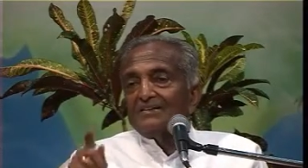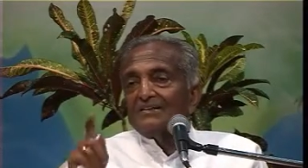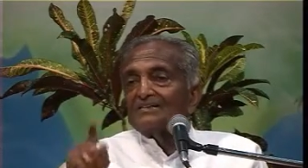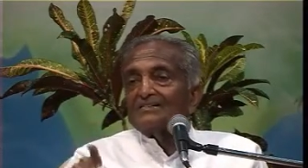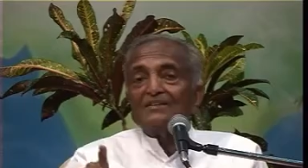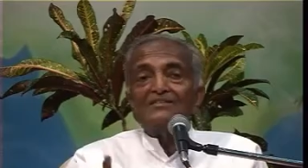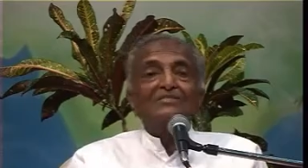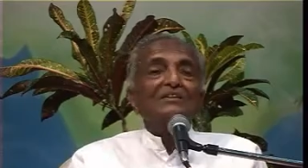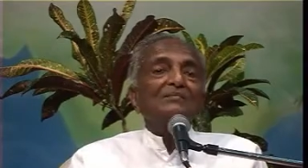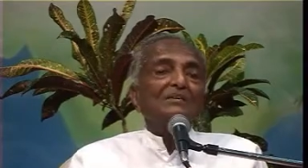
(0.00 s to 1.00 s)
Her
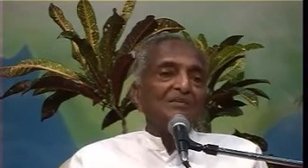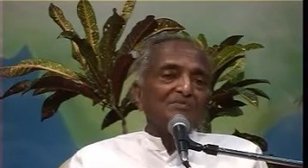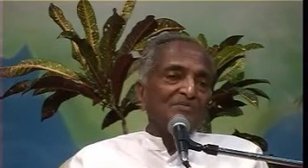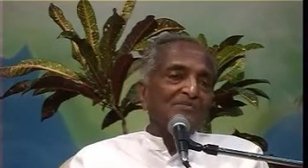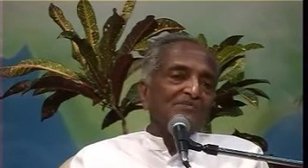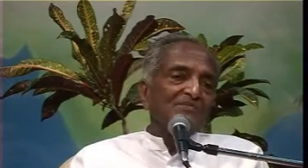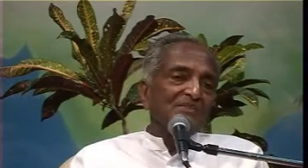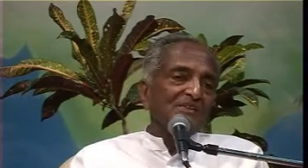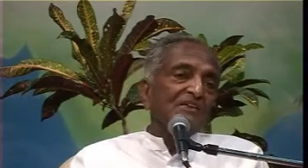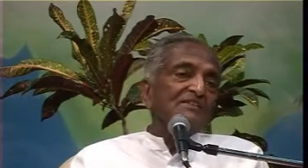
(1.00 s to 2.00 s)
son will become
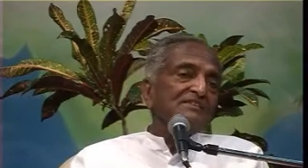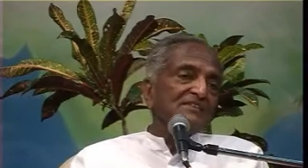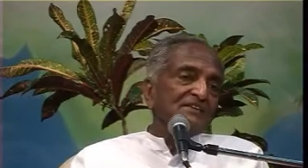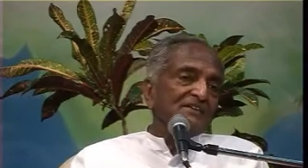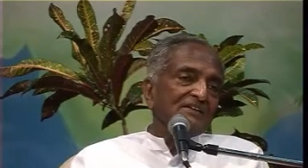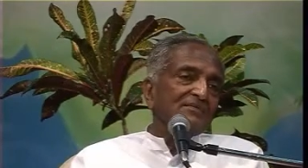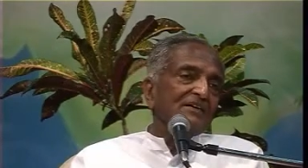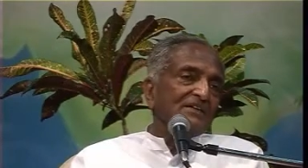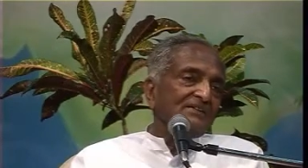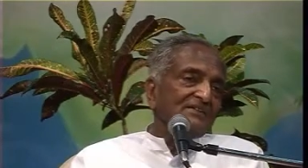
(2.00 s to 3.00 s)
the next king, am
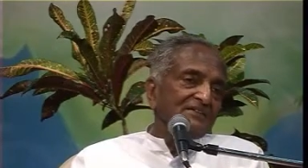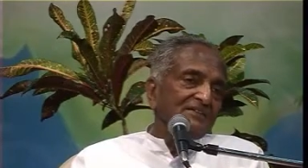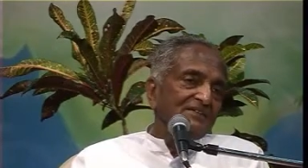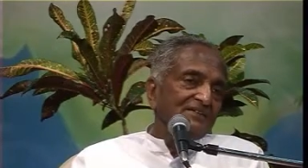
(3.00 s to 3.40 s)
I right?